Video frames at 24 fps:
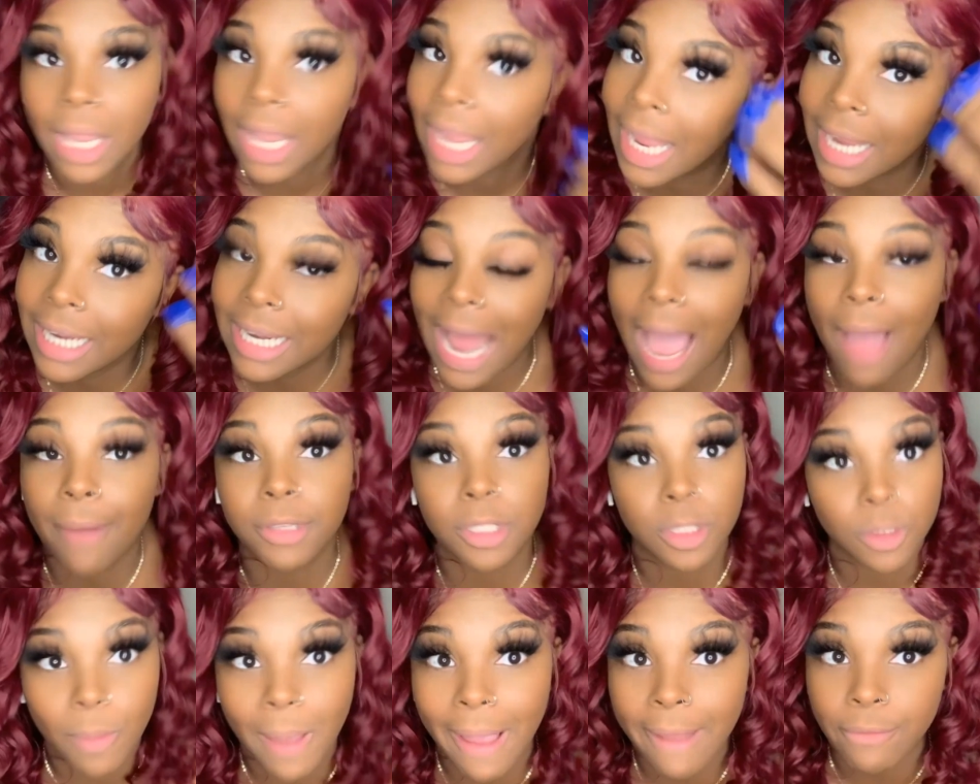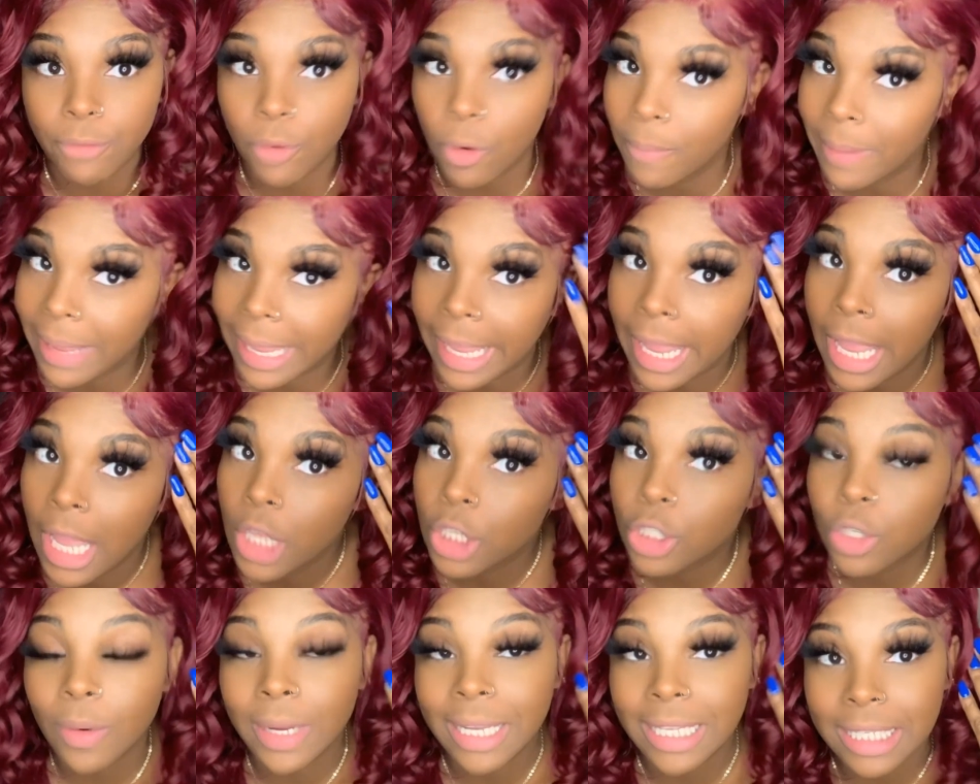And I was sweating real bad.
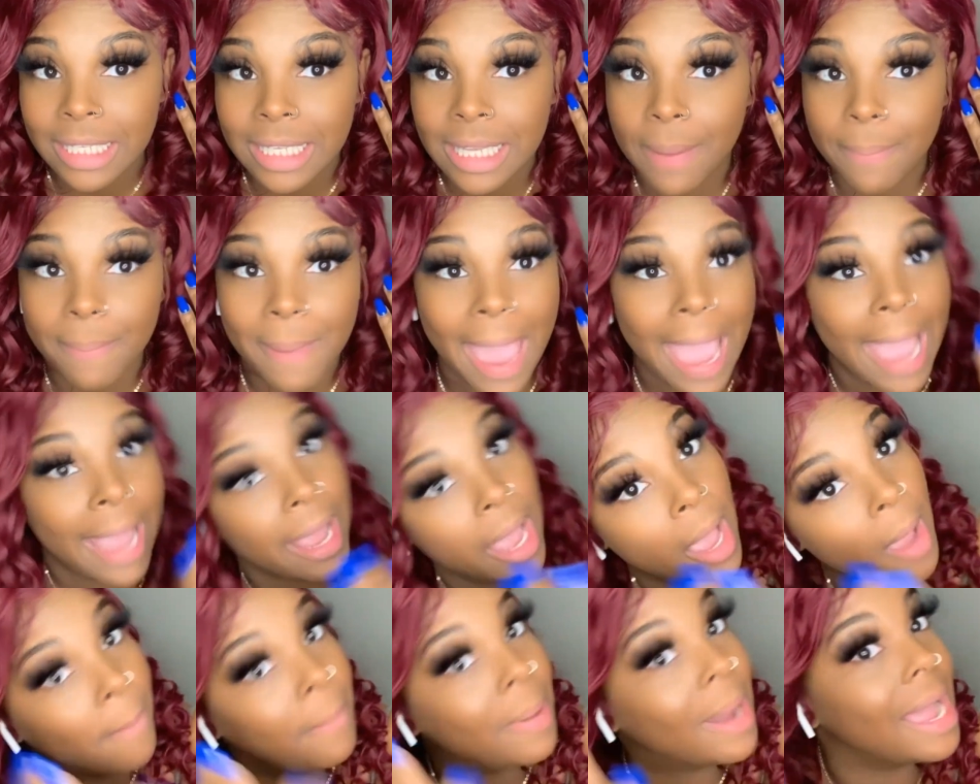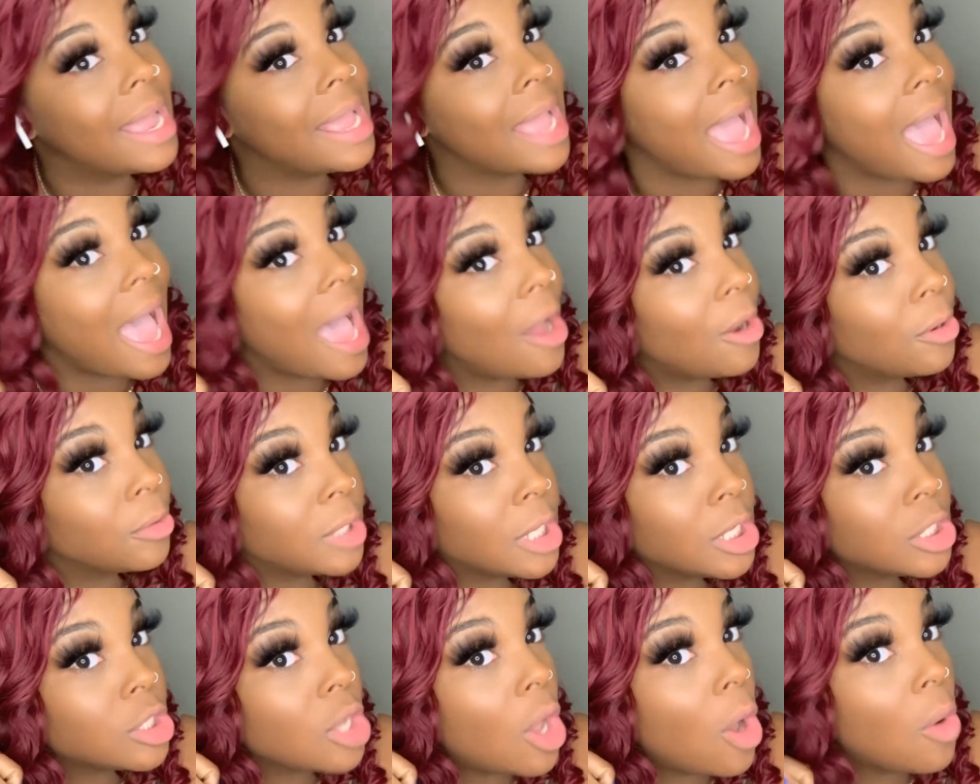So it slipped back. But how
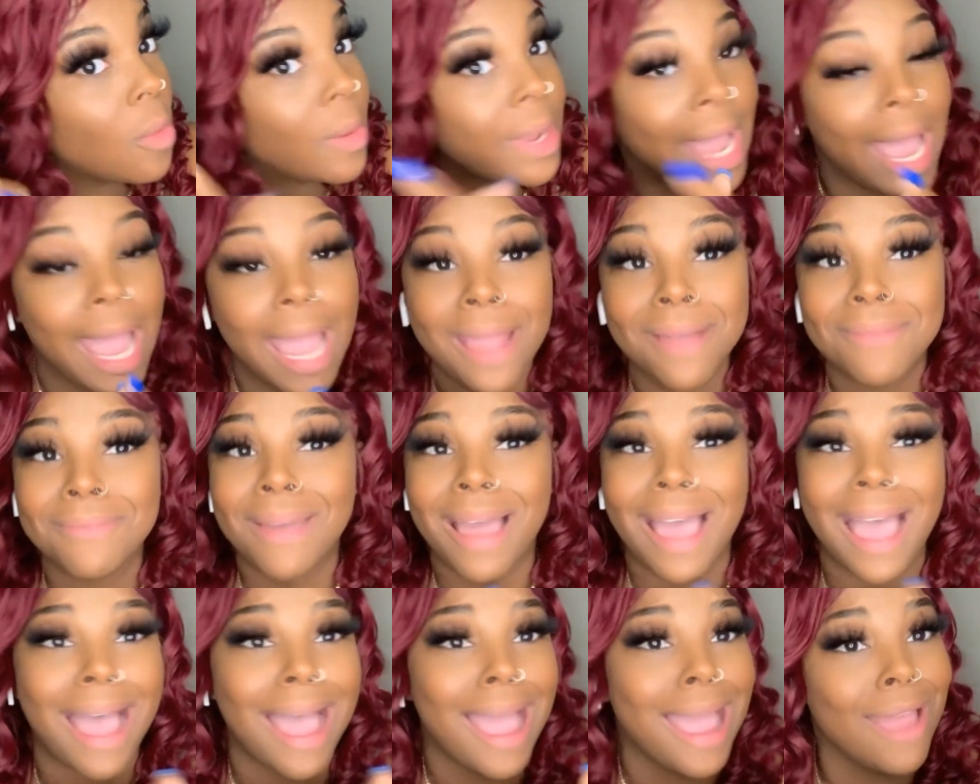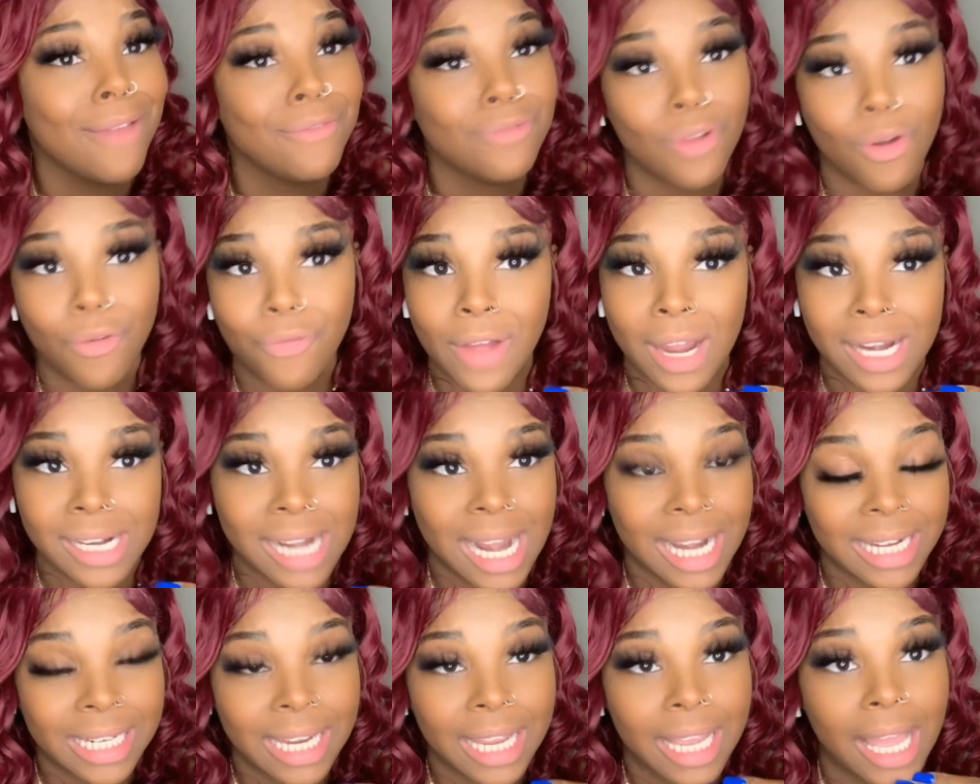this whole came, I have no fucking
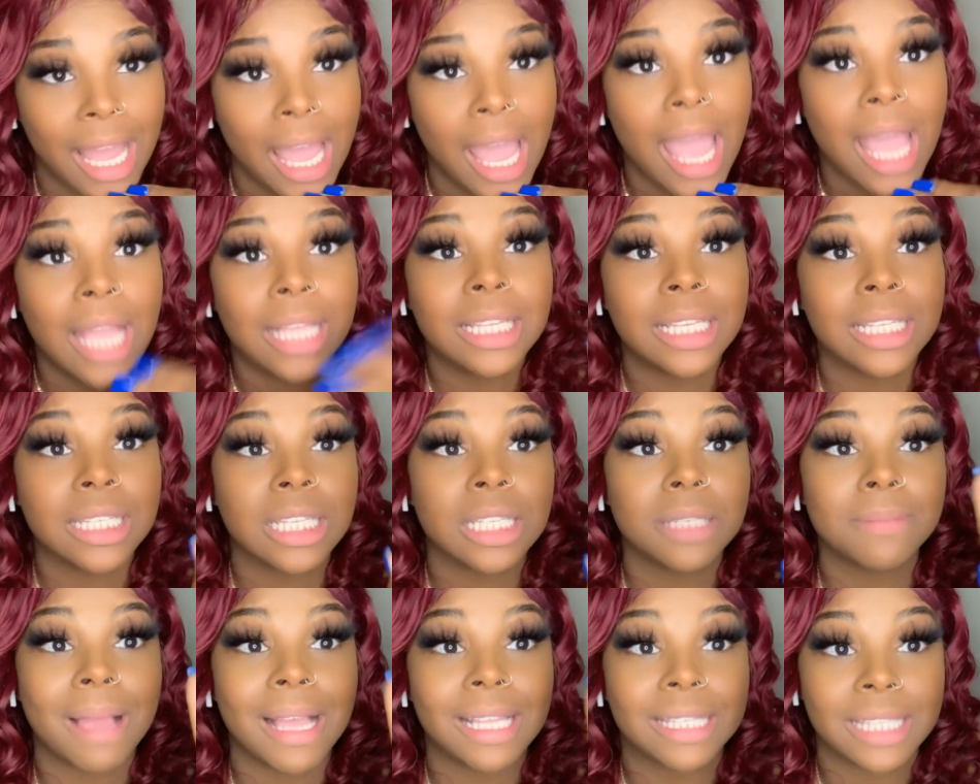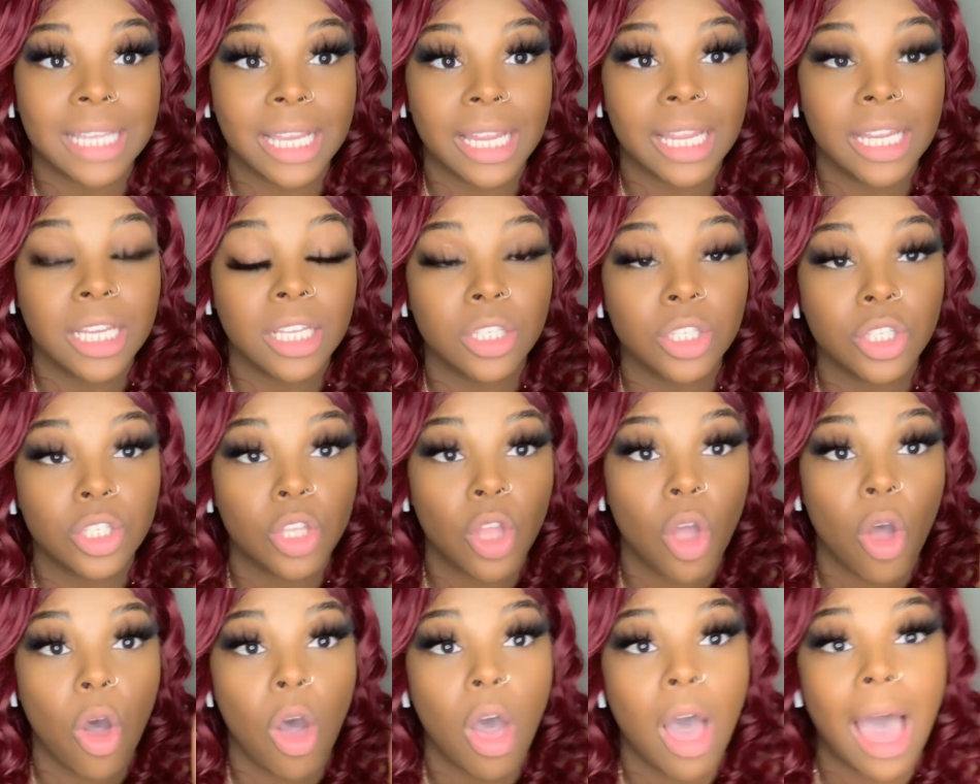idea. This is my second
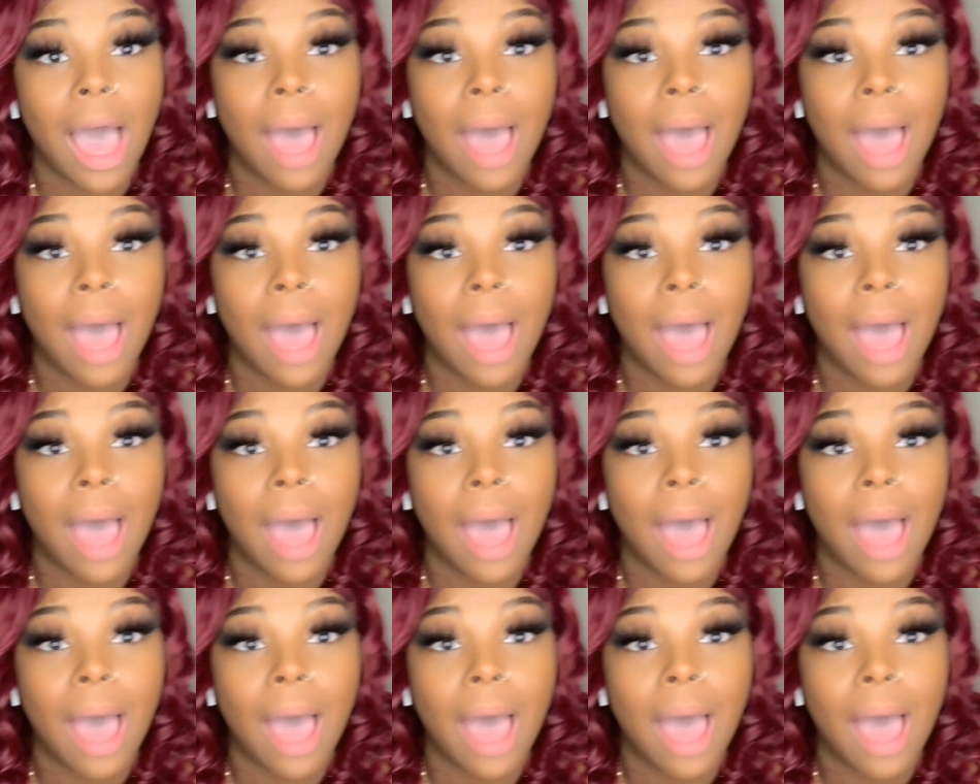install.